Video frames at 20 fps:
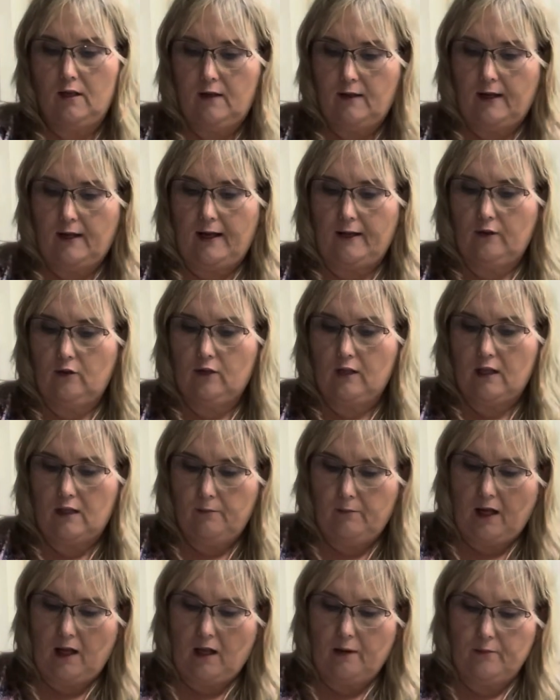I look at the
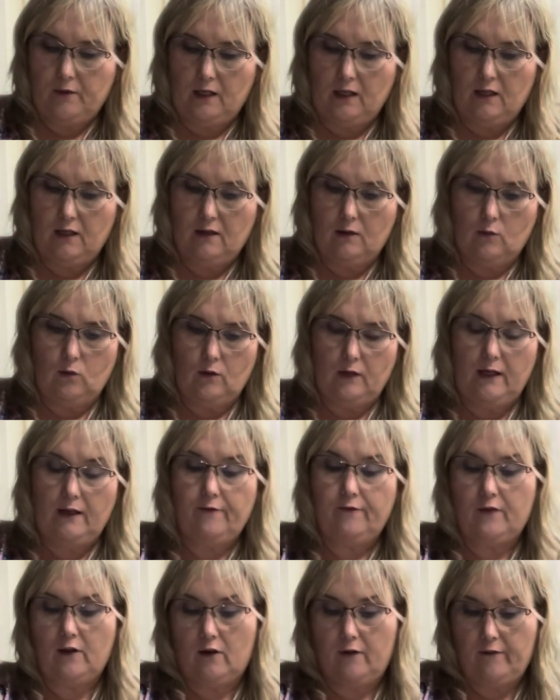bottom and get
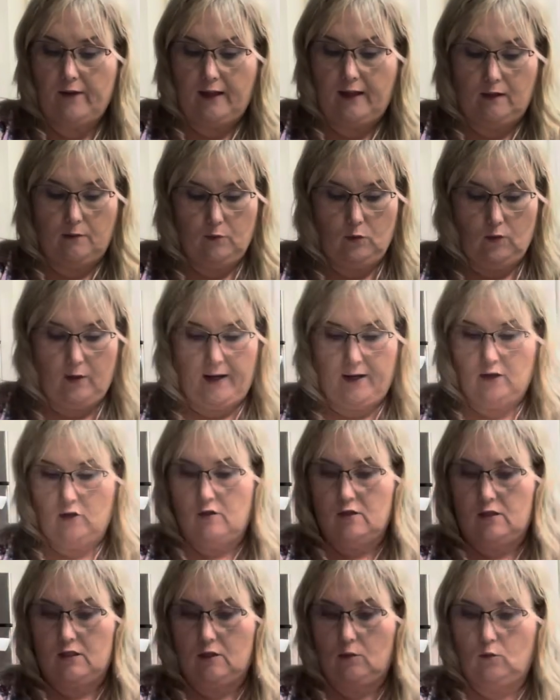if they're available, I
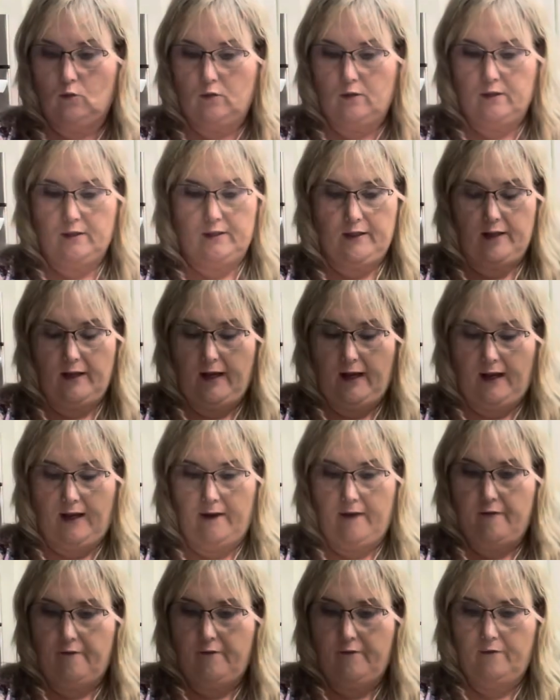use the ones that
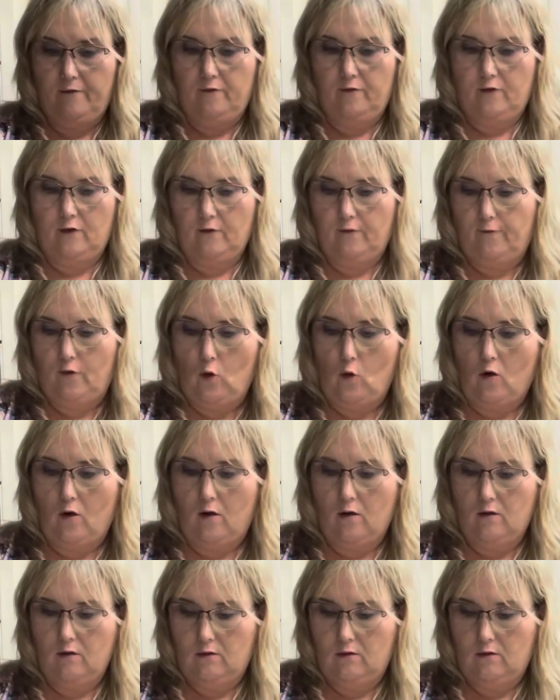have the 4